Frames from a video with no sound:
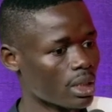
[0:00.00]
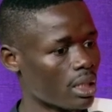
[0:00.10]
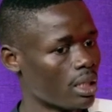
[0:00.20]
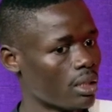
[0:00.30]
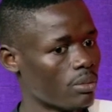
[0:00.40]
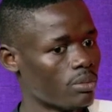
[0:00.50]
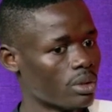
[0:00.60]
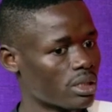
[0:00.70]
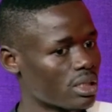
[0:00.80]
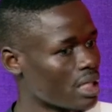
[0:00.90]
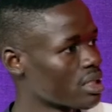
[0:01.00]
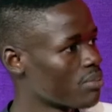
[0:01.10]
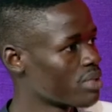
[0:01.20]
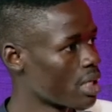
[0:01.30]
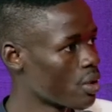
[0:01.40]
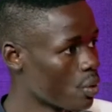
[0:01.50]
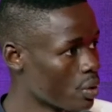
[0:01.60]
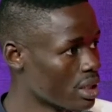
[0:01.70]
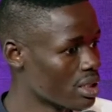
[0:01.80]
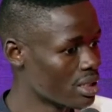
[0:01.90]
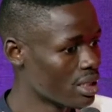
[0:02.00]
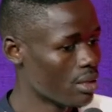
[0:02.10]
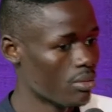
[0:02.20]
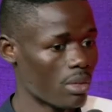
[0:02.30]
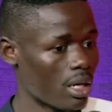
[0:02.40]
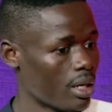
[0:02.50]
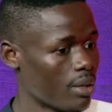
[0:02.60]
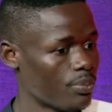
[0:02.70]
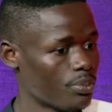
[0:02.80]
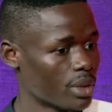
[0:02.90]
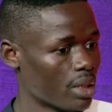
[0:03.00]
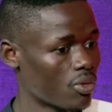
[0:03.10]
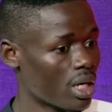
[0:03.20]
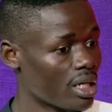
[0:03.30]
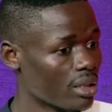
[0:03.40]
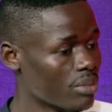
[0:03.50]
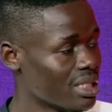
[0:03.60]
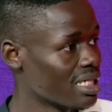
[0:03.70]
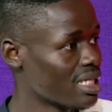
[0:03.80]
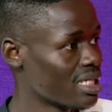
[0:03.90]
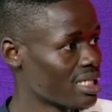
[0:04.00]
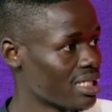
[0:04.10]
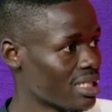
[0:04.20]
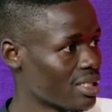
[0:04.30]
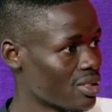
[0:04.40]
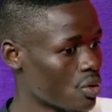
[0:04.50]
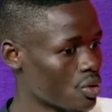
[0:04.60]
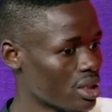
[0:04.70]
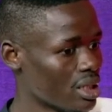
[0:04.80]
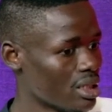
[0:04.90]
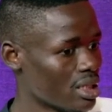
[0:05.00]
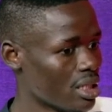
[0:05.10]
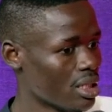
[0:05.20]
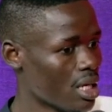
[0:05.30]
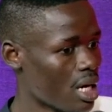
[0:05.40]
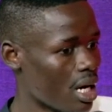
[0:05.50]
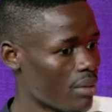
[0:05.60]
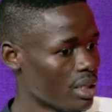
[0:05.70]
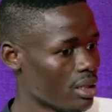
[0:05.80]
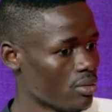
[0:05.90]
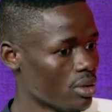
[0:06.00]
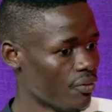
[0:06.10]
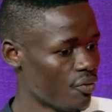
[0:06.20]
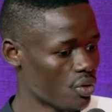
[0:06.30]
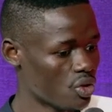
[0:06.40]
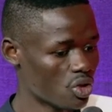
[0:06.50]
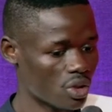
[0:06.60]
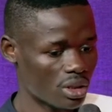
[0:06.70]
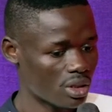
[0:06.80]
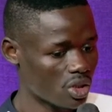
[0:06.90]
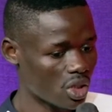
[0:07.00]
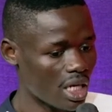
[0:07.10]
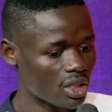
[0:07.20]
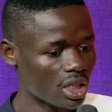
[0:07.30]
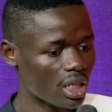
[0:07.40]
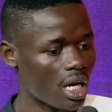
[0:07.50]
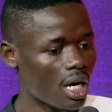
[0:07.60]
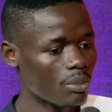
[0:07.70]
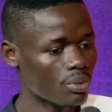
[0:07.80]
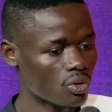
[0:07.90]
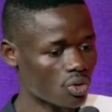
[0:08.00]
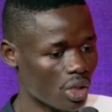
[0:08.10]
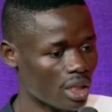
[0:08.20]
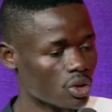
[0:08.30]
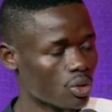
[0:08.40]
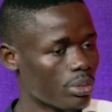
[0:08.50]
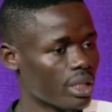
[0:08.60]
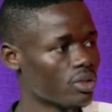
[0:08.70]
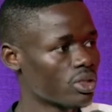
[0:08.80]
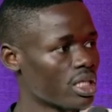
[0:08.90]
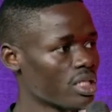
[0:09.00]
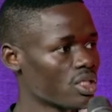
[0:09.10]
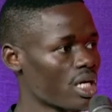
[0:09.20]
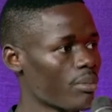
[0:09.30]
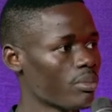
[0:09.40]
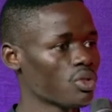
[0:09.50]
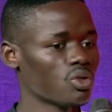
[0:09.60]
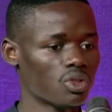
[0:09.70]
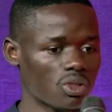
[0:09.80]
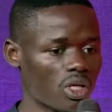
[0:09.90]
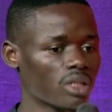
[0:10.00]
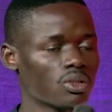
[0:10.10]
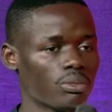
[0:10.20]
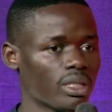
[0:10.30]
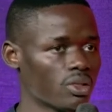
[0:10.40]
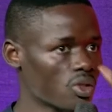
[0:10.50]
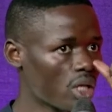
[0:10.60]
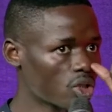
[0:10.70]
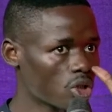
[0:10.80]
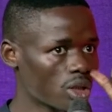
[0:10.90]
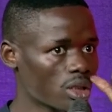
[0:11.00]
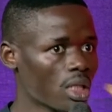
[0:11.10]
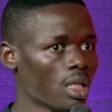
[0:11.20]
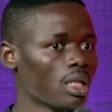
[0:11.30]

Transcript: Um, startups are no easy. Um, running businesses is not easy. I mean, if you're just starting up, you're trying to build system, you're trying to build structures.